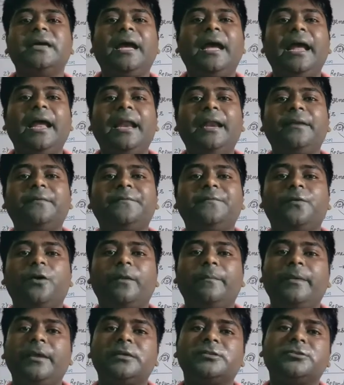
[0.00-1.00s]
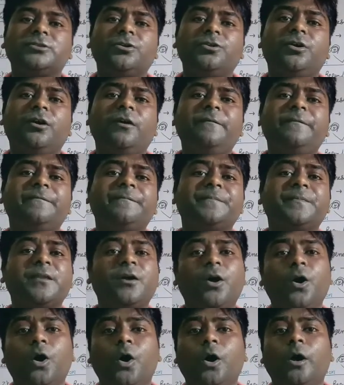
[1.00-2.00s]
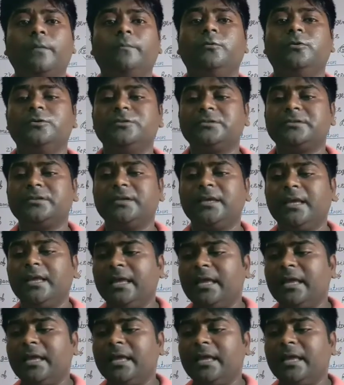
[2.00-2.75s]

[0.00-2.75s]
and formation of hormones.